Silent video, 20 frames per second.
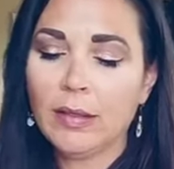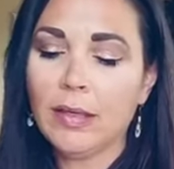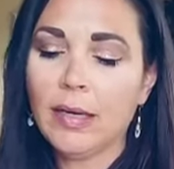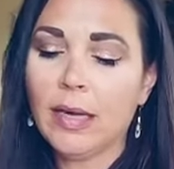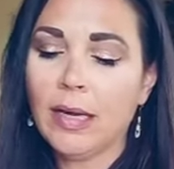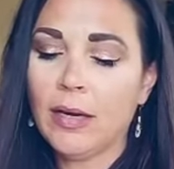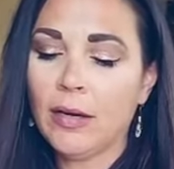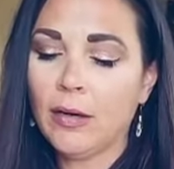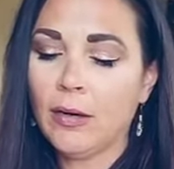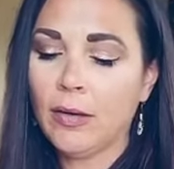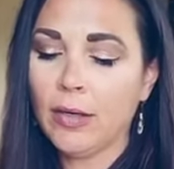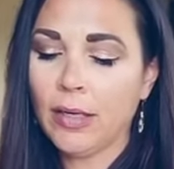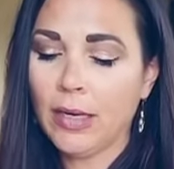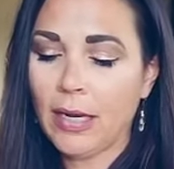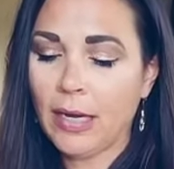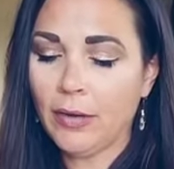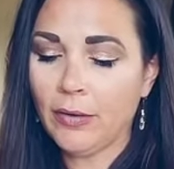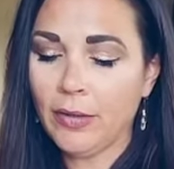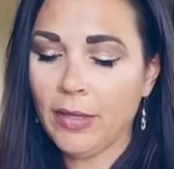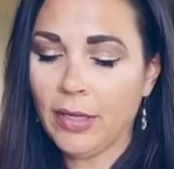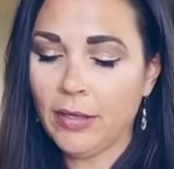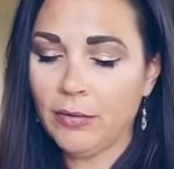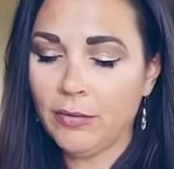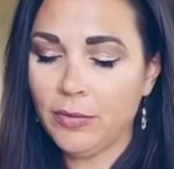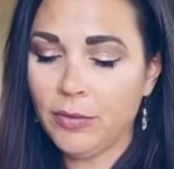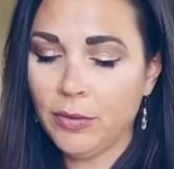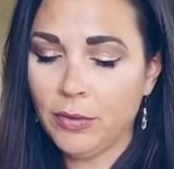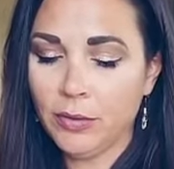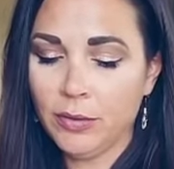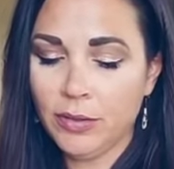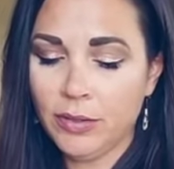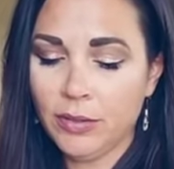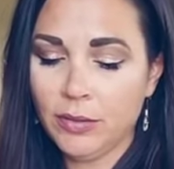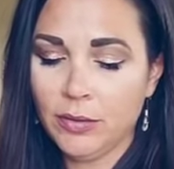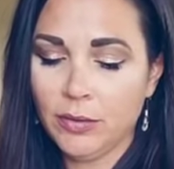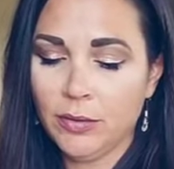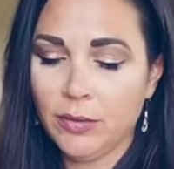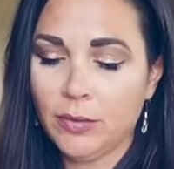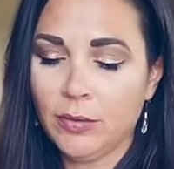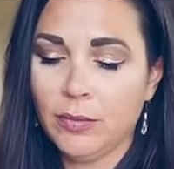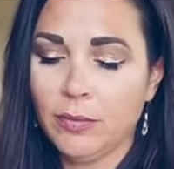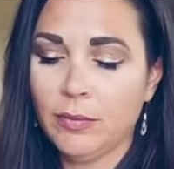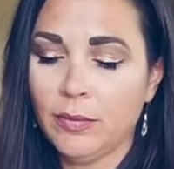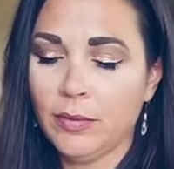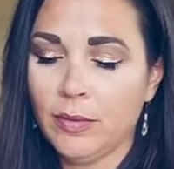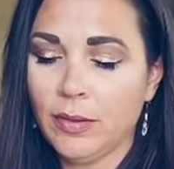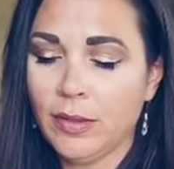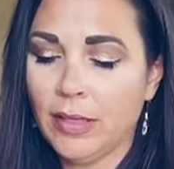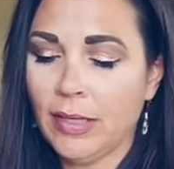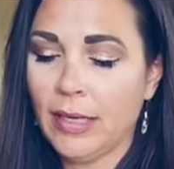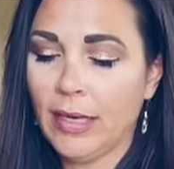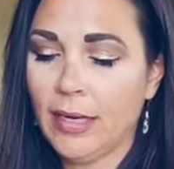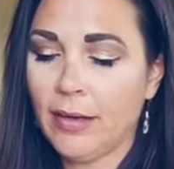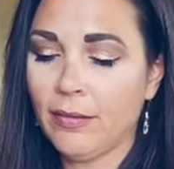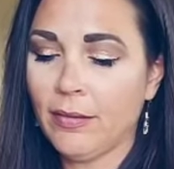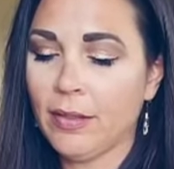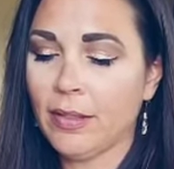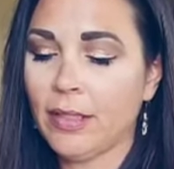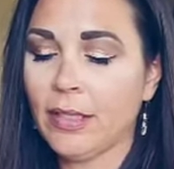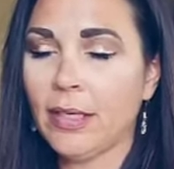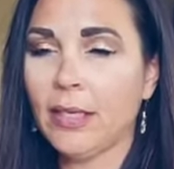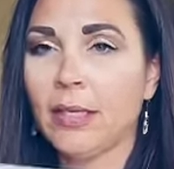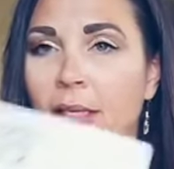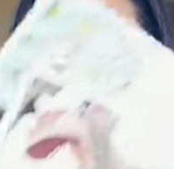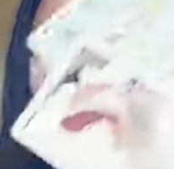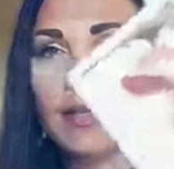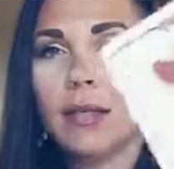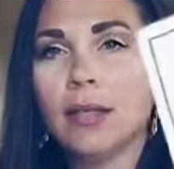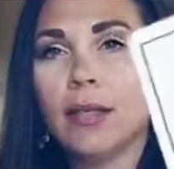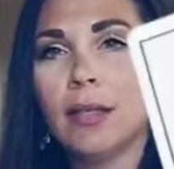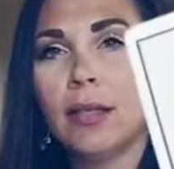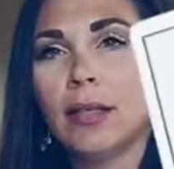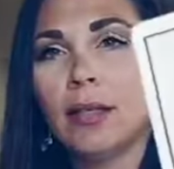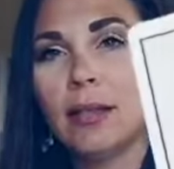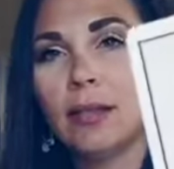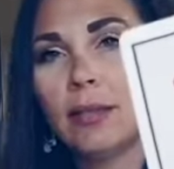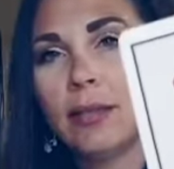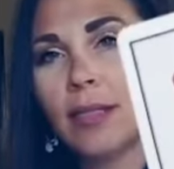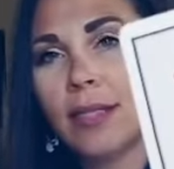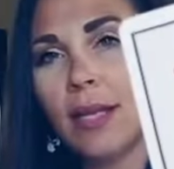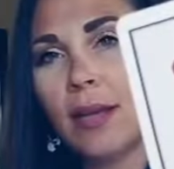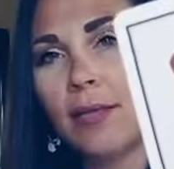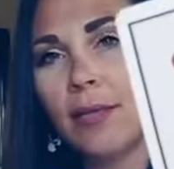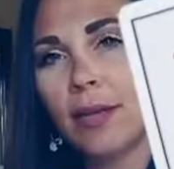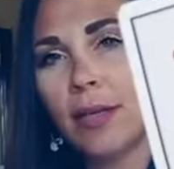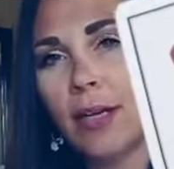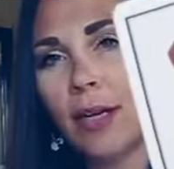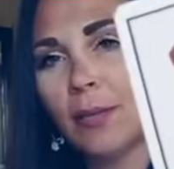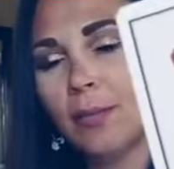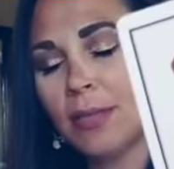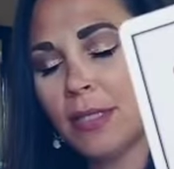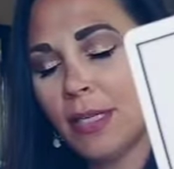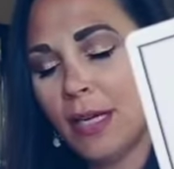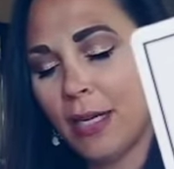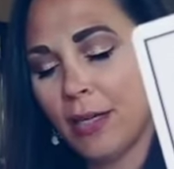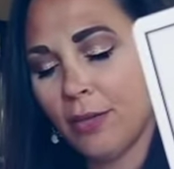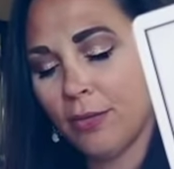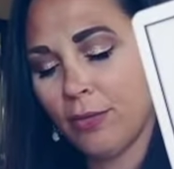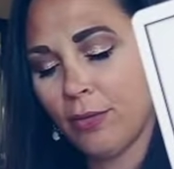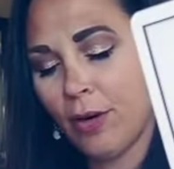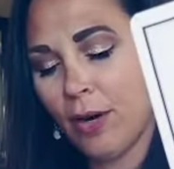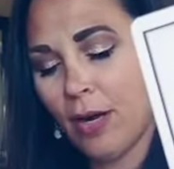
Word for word: Now, and how they view you, they have the king, the Seven of Cups, Knight of